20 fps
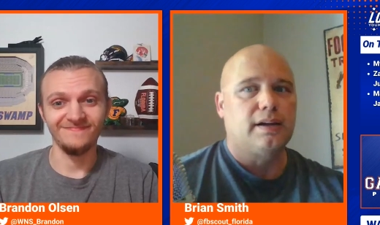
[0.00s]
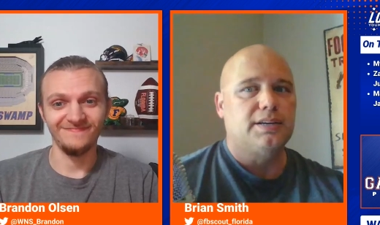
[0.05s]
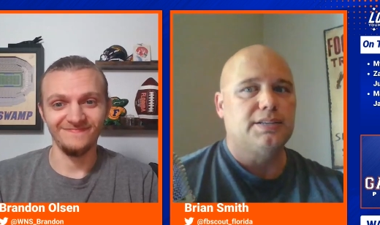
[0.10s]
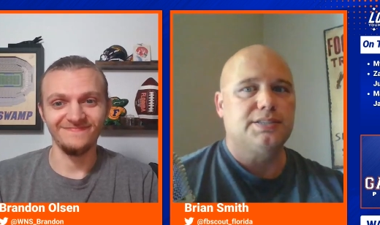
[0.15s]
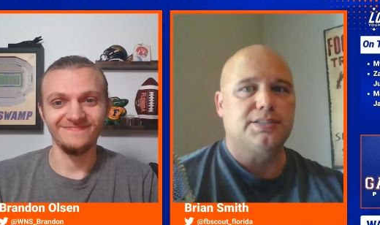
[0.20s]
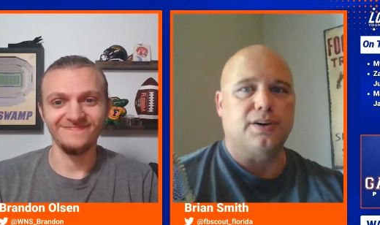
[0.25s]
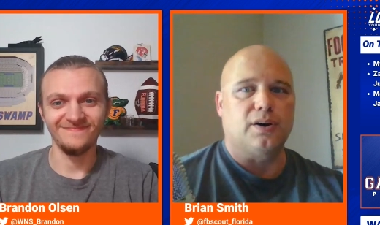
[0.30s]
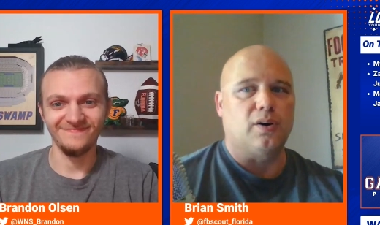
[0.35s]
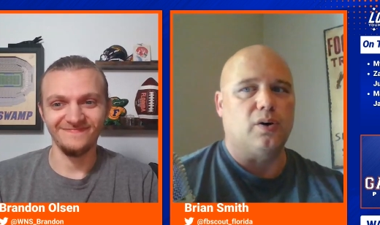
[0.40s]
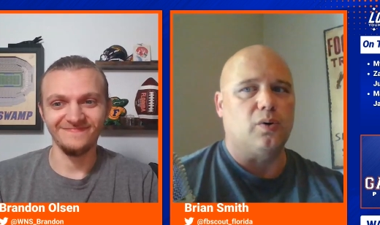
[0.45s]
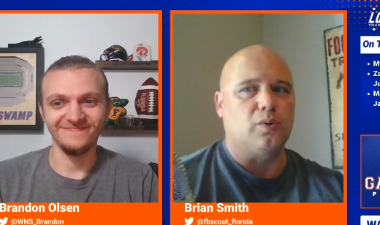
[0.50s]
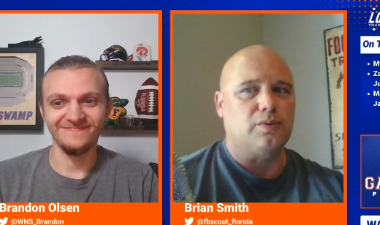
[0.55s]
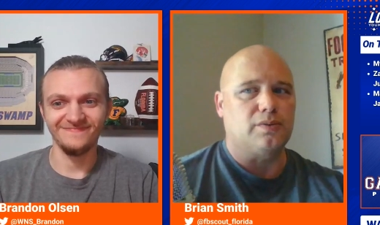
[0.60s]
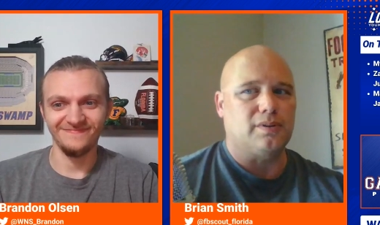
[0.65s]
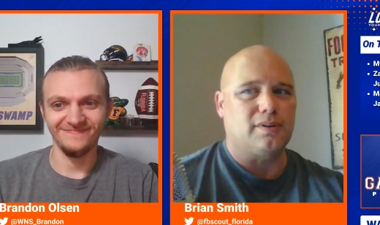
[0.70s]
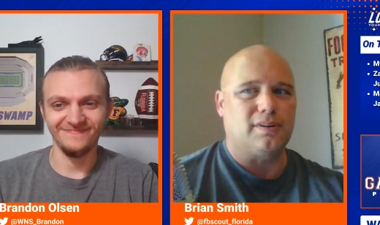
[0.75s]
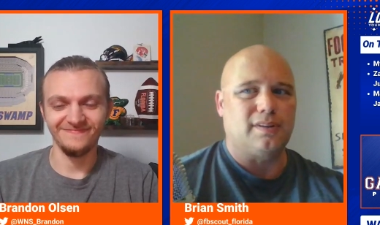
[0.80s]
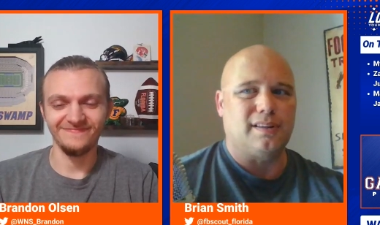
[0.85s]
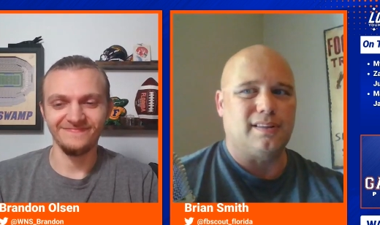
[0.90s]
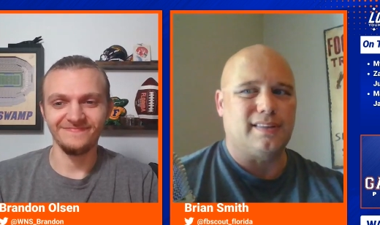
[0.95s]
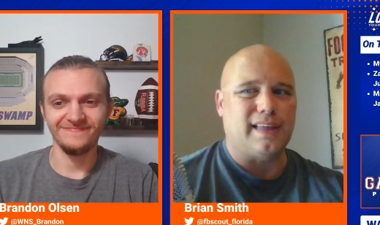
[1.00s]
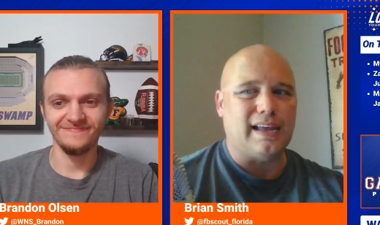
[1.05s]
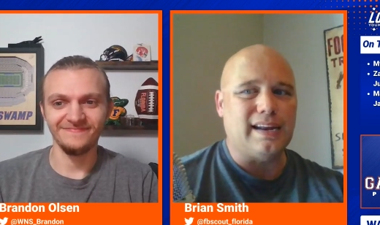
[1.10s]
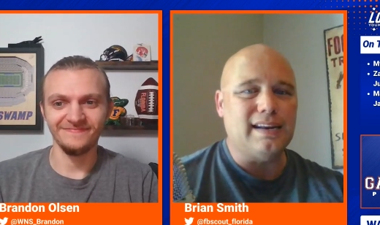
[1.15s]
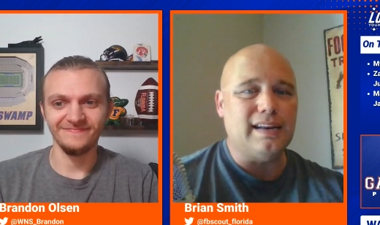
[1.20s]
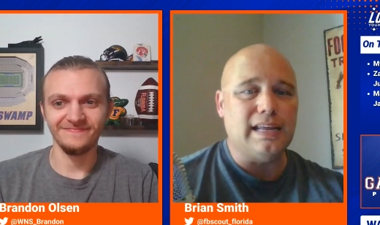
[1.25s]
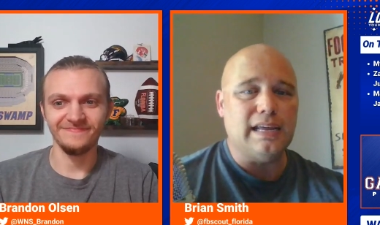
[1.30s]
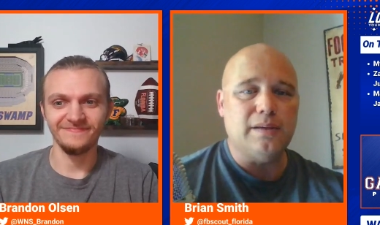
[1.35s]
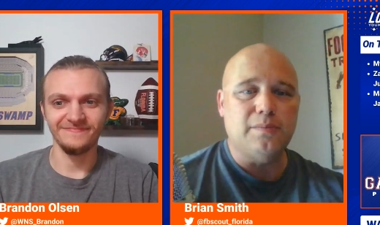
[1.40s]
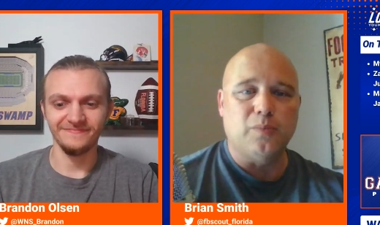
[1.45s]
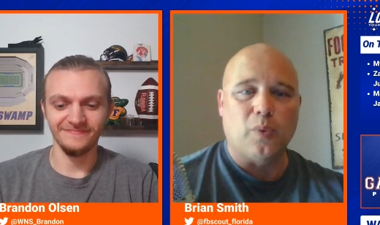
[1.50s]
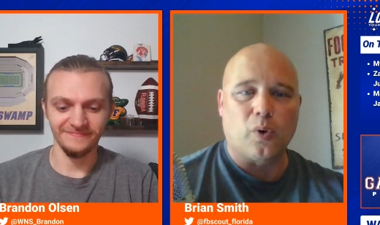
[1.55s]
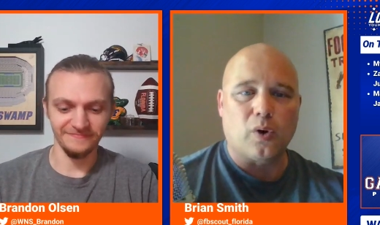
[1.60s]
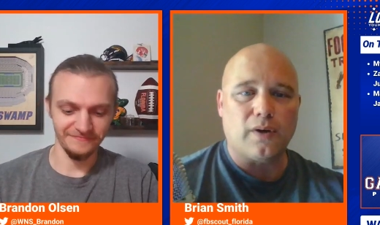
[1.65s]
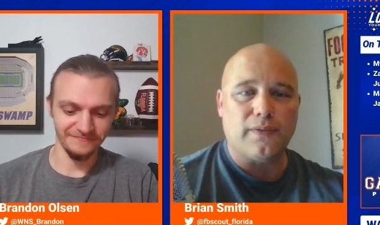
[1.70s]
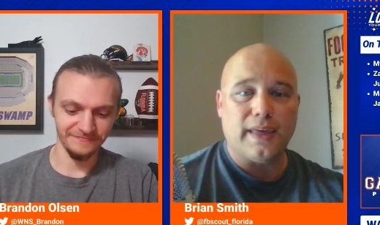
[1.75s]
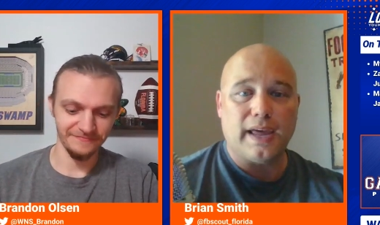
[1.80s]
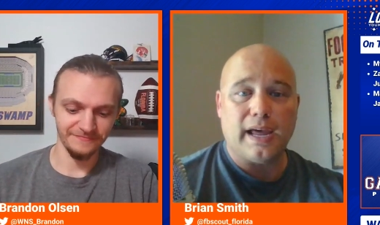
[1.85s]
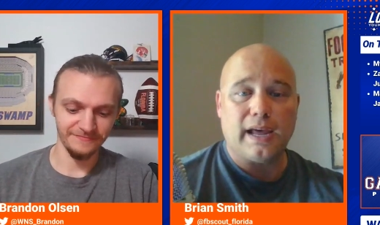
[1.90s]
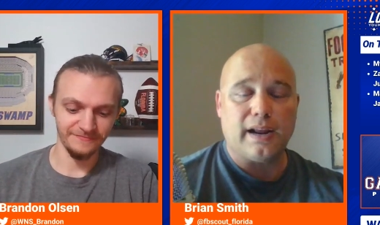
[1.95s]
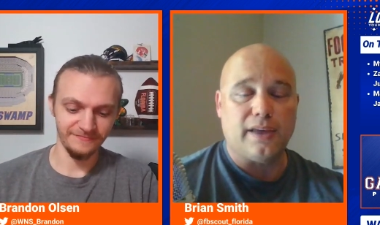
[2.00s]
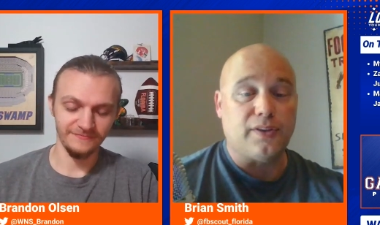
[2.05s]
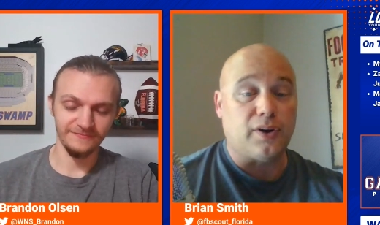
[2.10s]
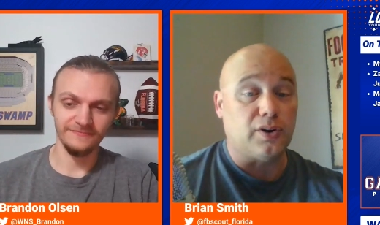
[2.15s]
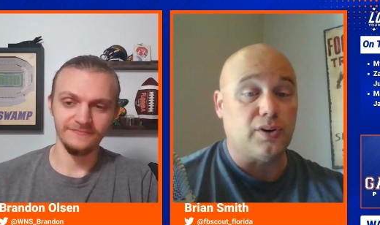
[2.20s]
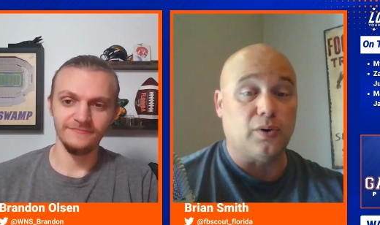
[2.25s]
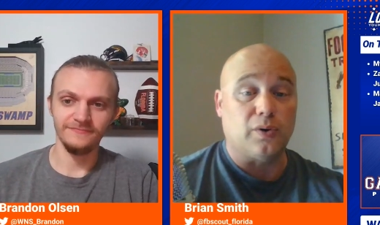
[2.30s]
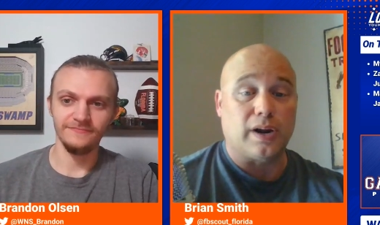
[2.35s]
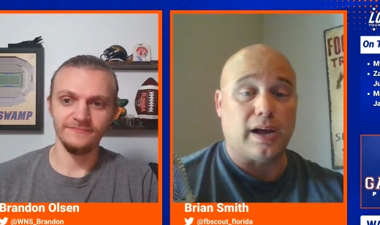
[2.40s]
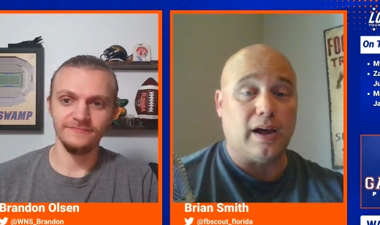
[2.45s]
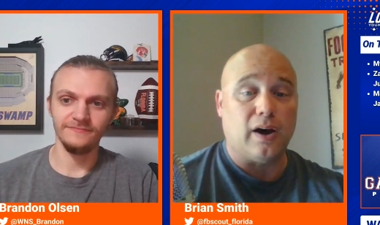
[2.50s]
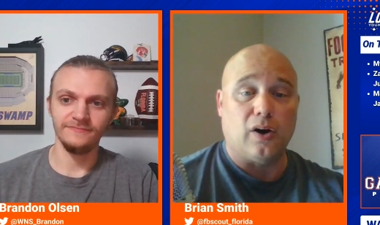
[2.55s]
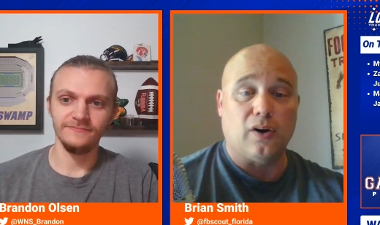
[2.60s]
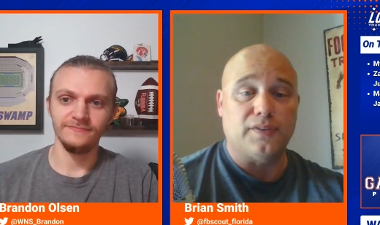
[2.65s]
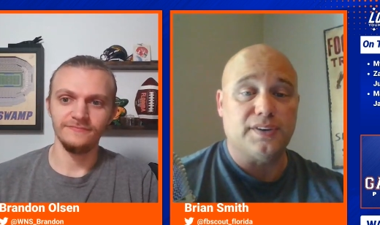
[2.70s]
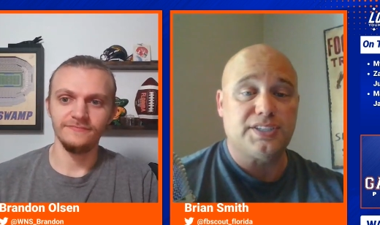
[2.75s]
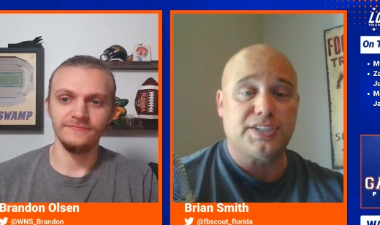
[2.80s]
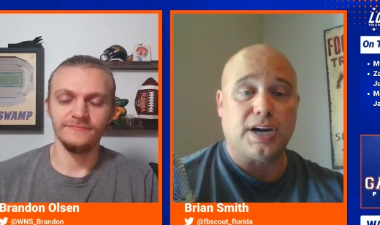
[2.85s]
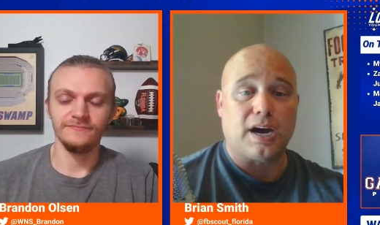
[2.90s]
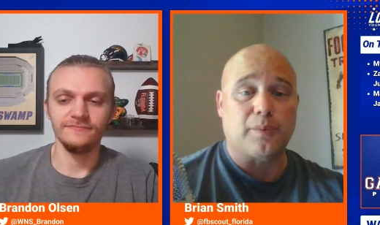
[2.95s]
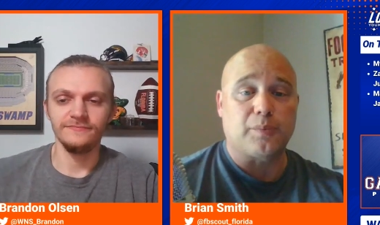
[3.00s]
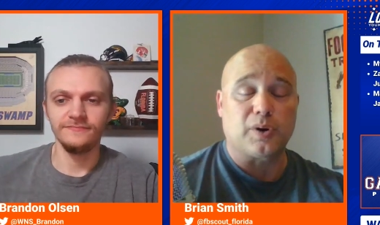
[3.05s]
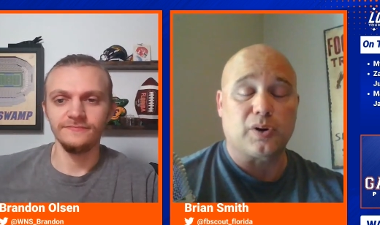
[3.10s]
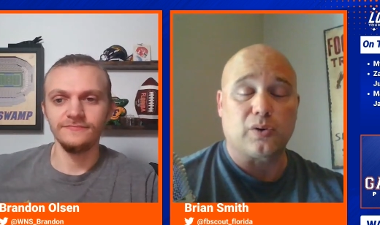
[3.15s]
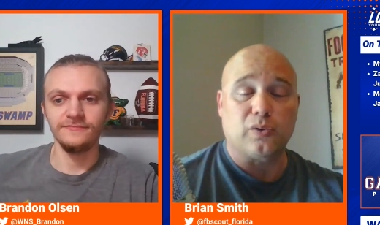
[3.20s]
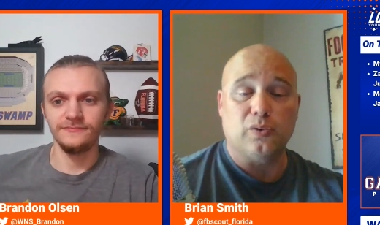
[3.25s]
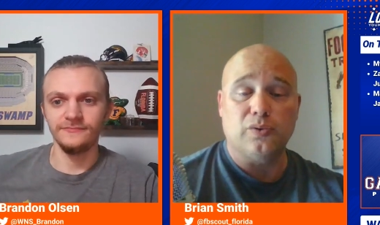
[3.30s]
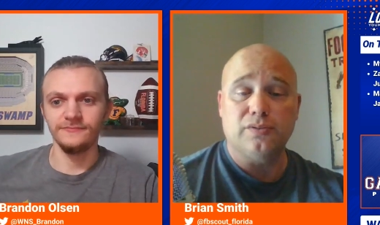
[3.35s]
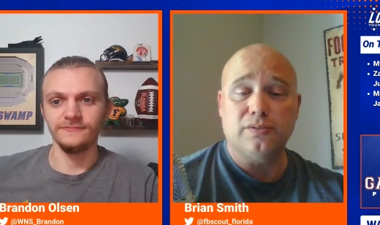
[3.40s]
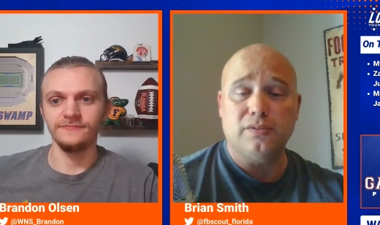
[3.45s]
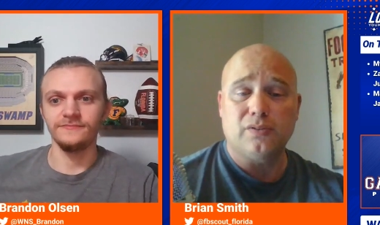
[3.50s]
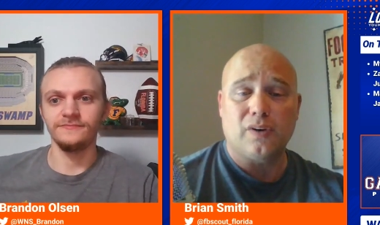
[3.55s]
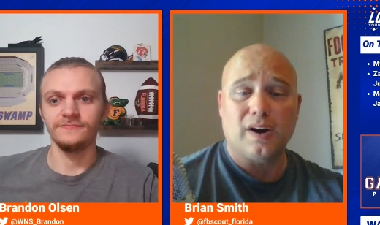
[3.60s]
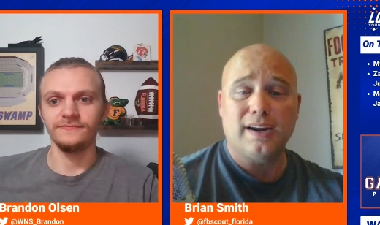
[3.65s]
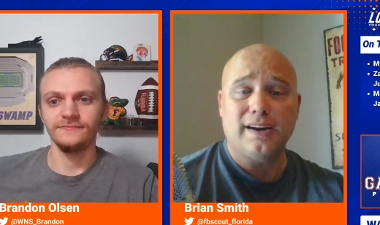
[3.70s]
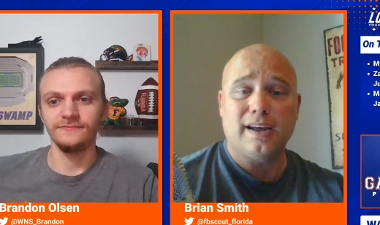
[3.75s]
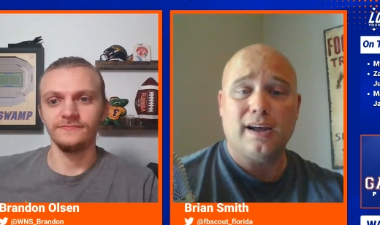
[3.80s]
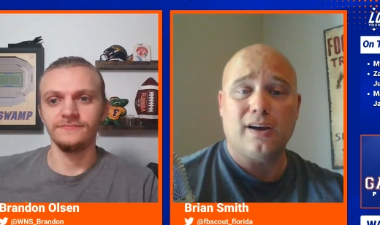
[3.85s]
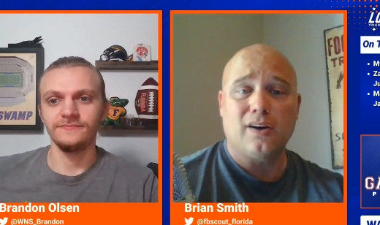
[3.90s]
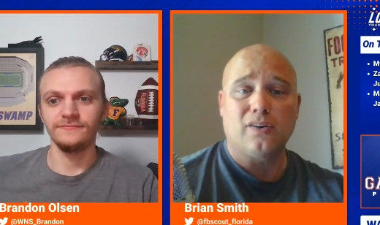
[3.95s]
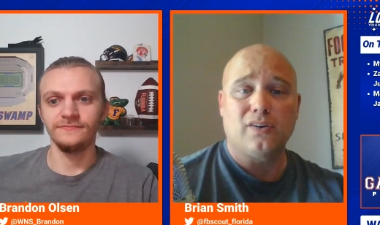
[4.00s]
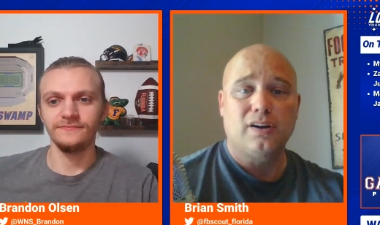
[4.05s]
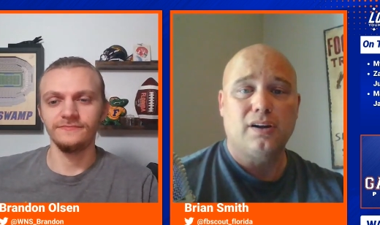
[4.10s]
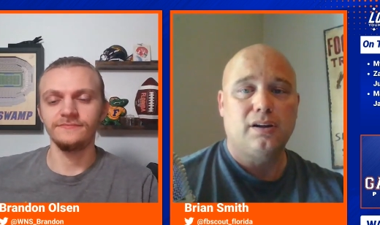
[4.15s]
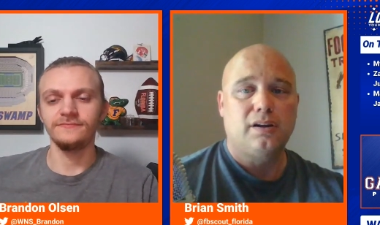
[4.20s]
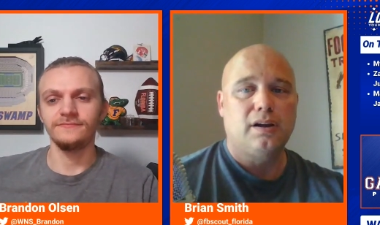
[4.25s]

Speaker 1: So they need more of that, and they're doing a hell of a job recruiting right now.